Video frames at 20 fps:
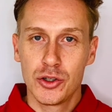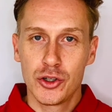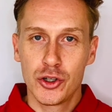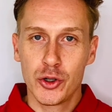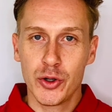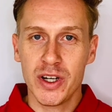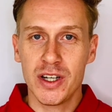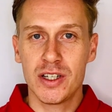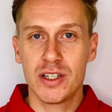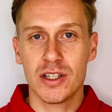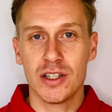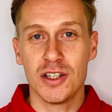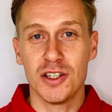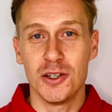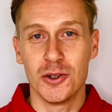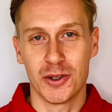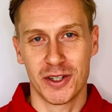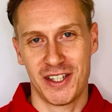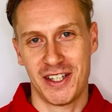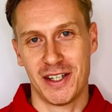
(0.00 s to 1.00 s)
treat
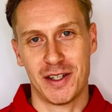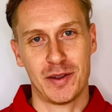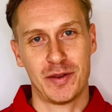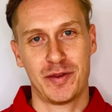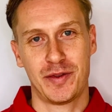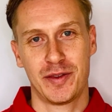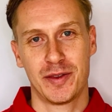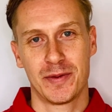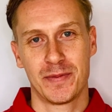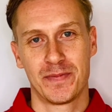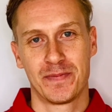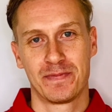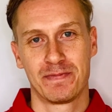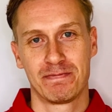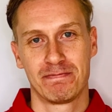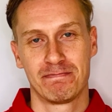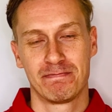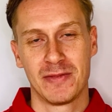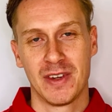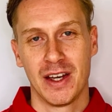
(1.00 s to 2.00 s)
yourself.
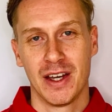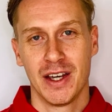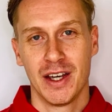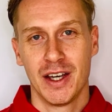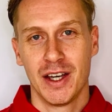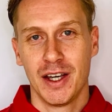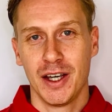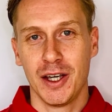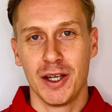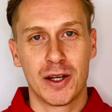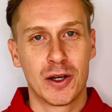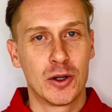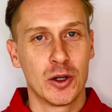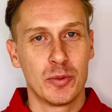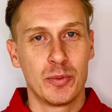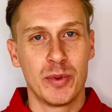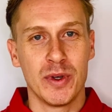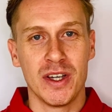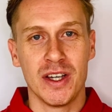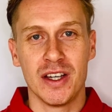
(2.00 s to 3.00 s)
It
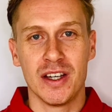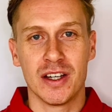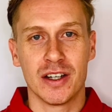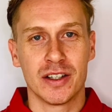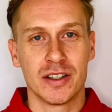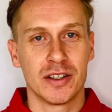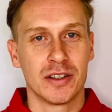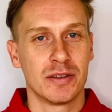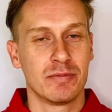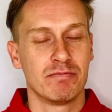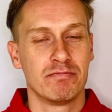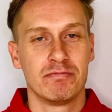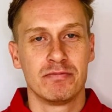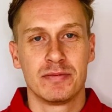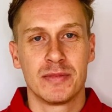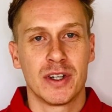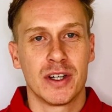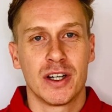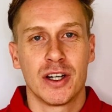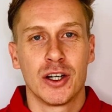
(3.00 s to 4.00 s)
could be
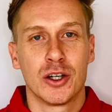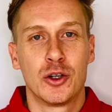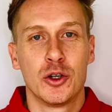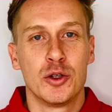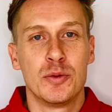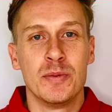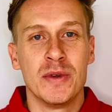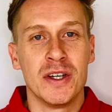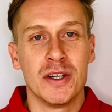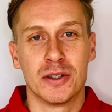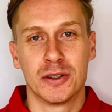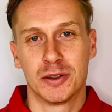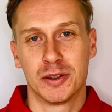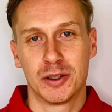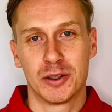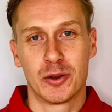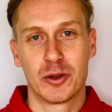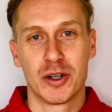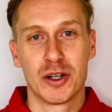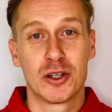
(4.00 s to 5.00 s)
a good
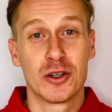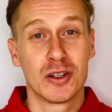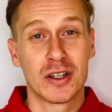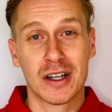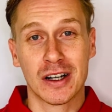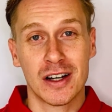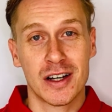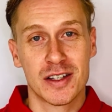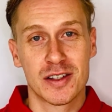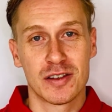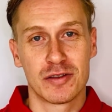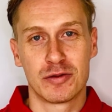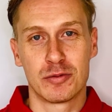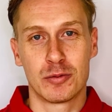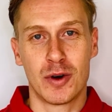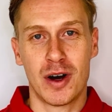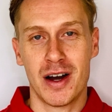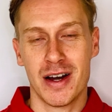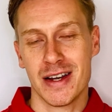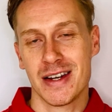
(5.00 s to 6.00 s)
meal or a good glass of
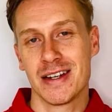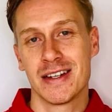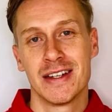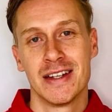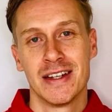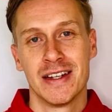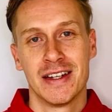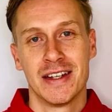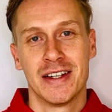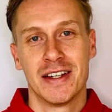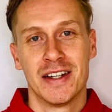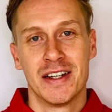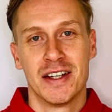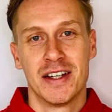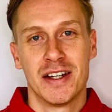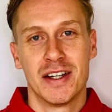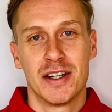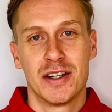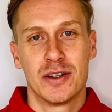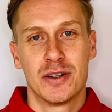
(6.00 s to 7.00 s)
wine.
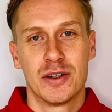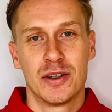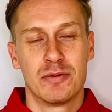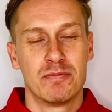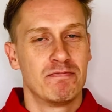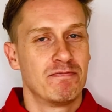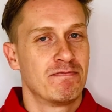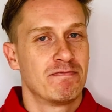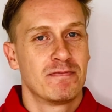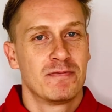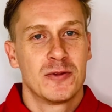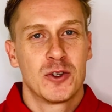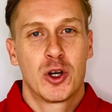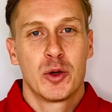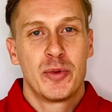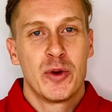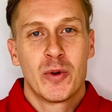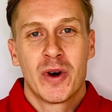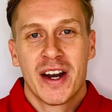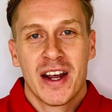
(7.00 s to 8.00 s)
It could
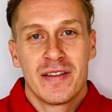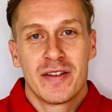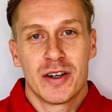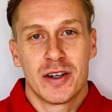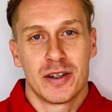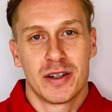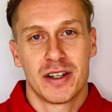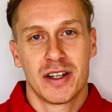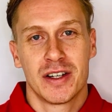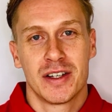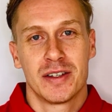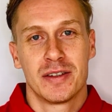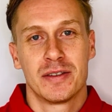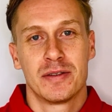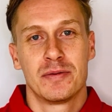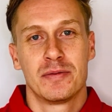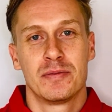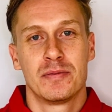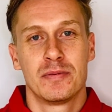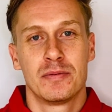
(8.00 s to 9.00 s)
be whatever,
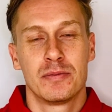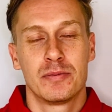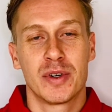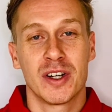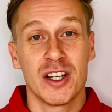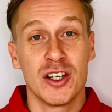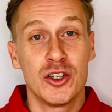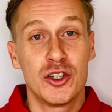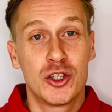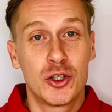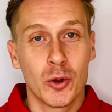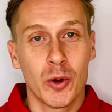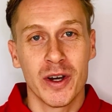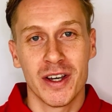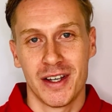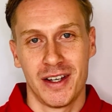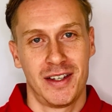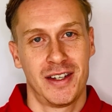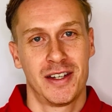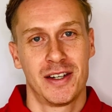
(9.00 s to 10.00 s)
but enjoy
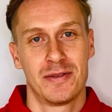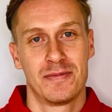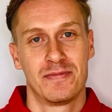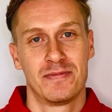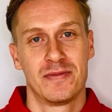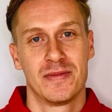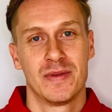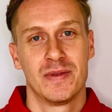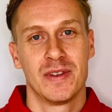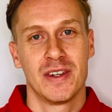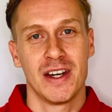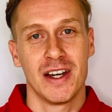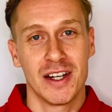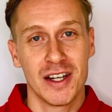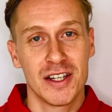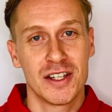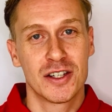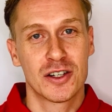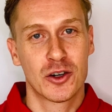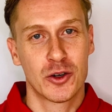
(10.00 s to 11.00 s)
it. It
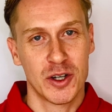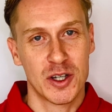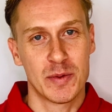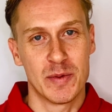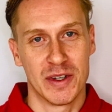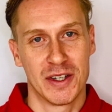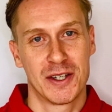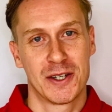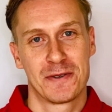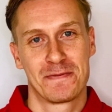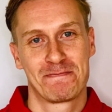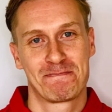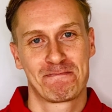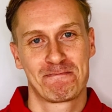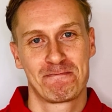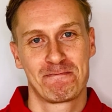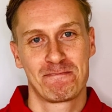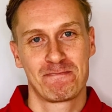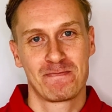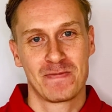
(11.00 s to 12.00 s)
is Christmas.
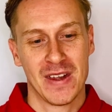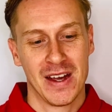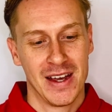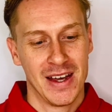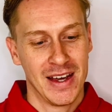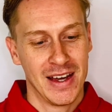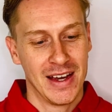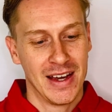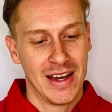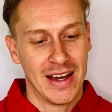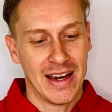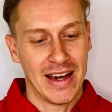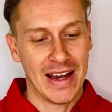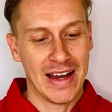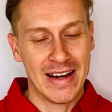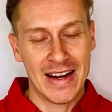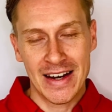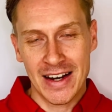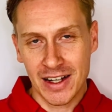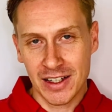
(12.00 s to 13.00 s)

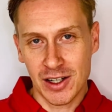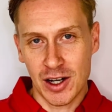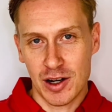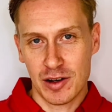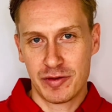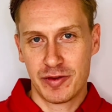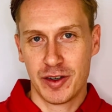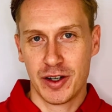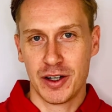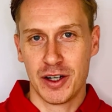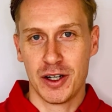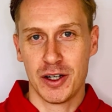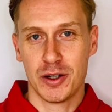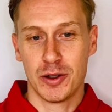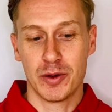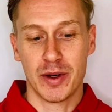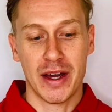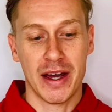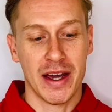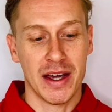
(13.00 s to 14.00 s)
And then I'll offer
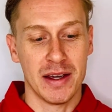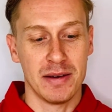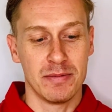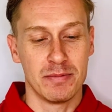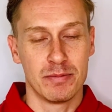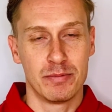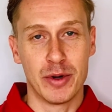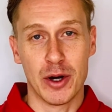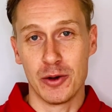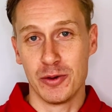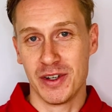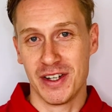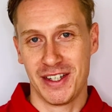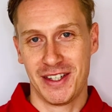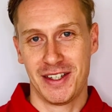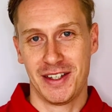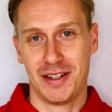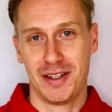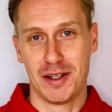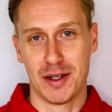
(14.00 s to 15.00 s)
you a
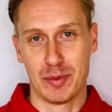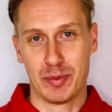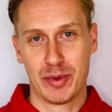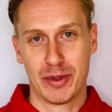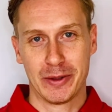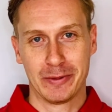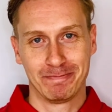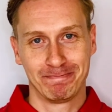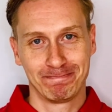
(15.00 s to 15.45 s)
bonus tip.